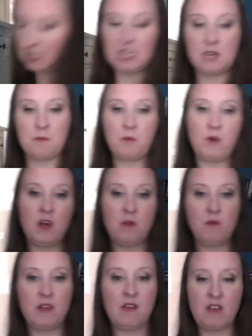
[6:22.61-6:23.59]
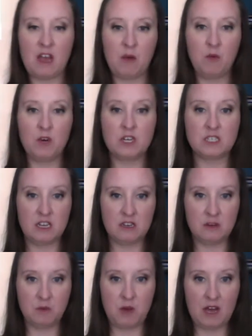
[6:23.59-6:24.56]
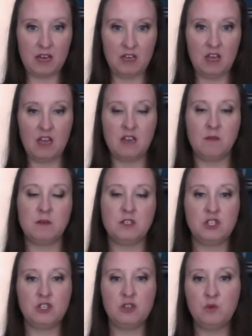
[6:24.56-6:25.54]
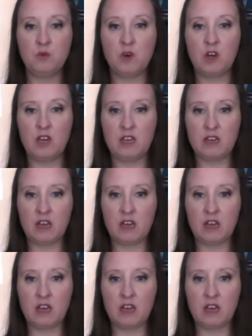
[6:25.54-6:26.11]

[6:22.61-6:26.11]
number one, what I've not worked on in a while, and number two, what's